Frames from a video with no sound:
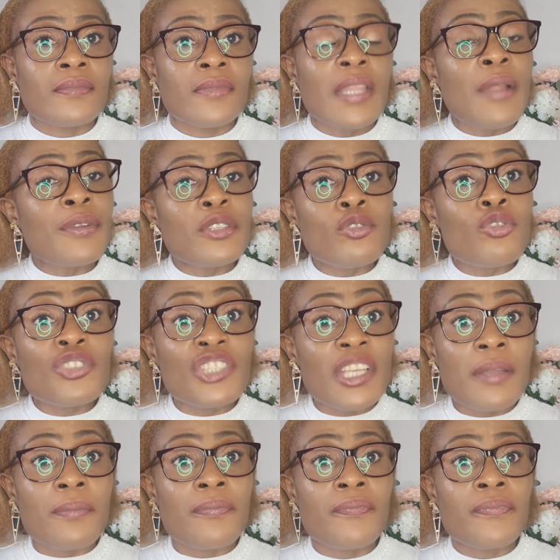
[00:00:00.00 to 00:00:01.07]
There is no
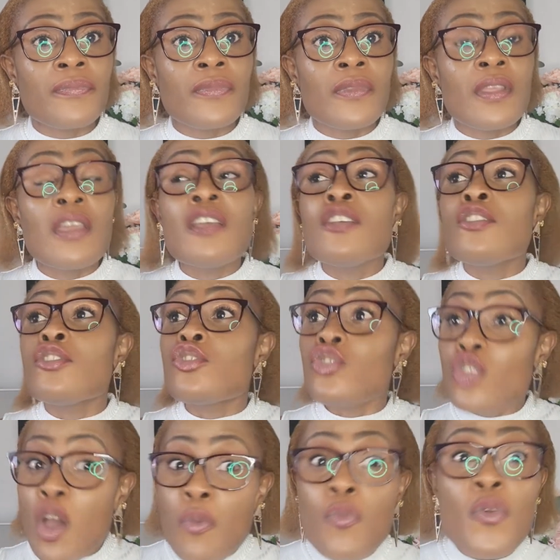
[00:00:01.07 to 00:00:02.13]
shame.
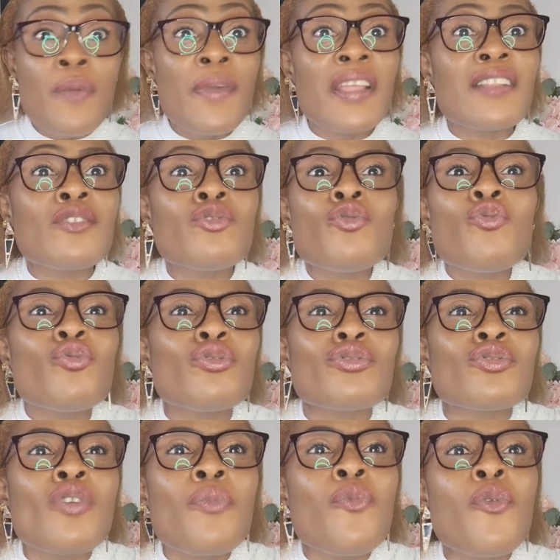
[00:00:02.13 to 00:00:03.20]
Some women
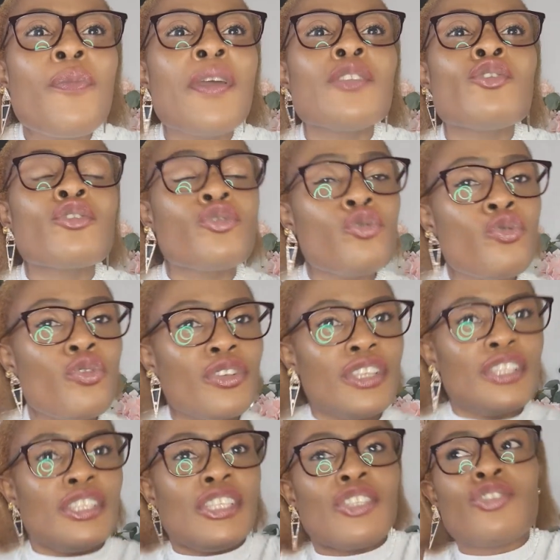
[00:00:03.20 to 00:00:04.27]
just do,
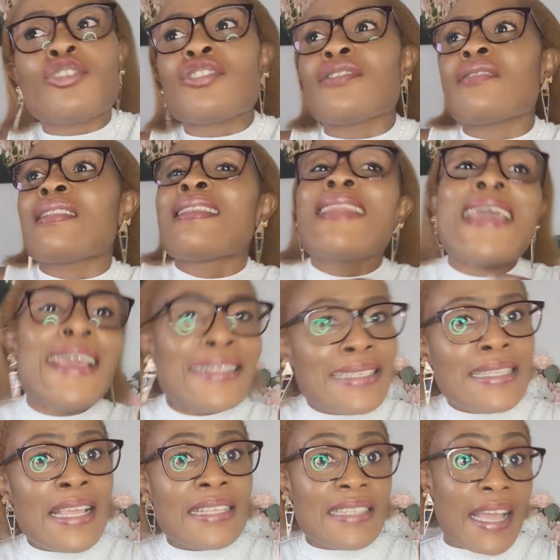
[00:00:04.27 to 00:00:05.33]
it's just
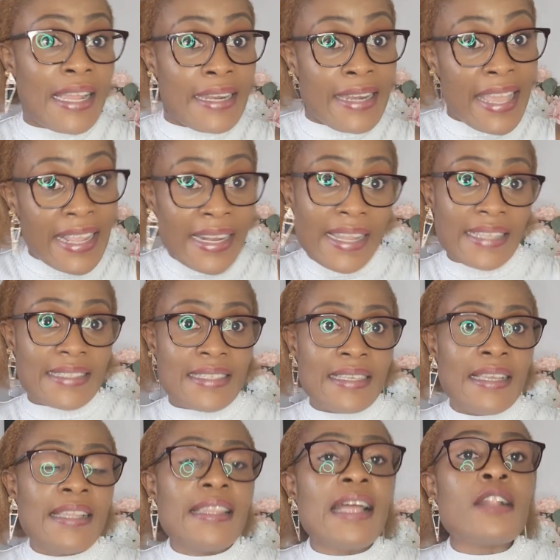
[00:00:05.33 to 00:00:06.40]
laziness and neglect
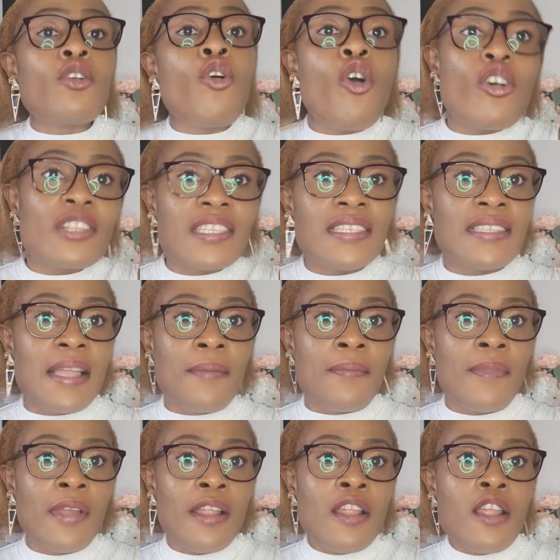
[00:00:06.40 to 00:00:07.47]
that causes
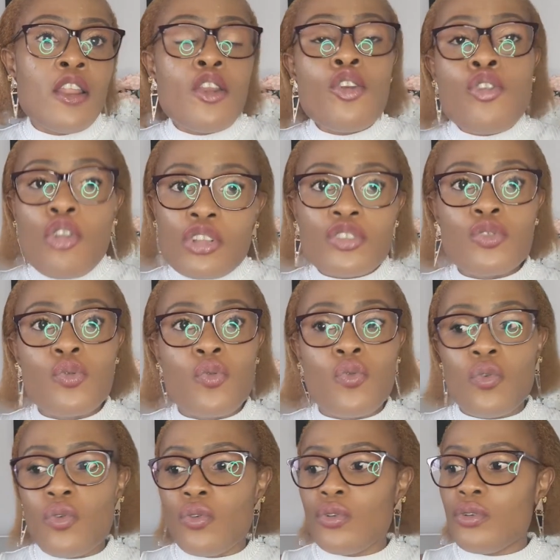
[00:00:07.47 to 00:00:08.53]
them not to
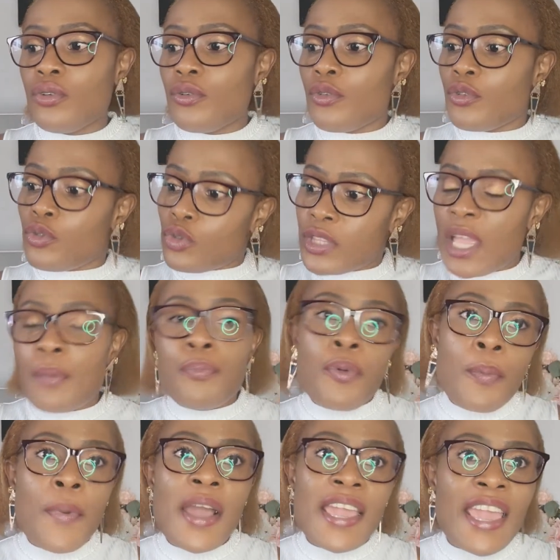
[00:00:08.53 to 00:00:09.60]
take
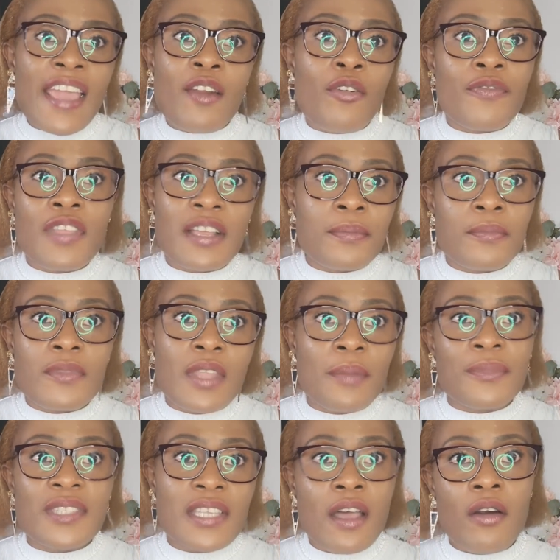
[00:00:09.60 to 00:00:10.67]
proper care of
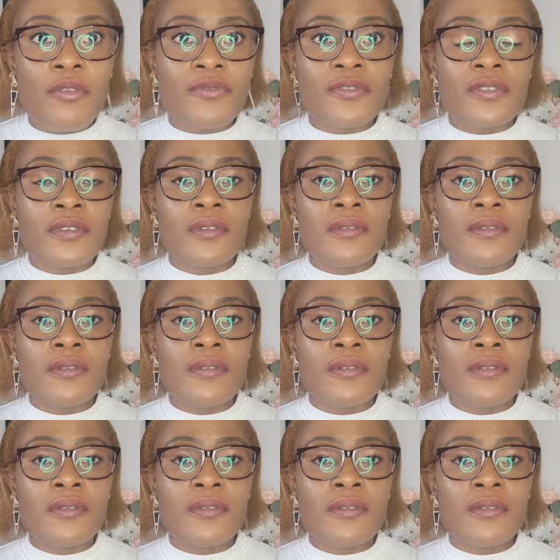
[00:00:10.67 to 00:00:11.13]
themselves.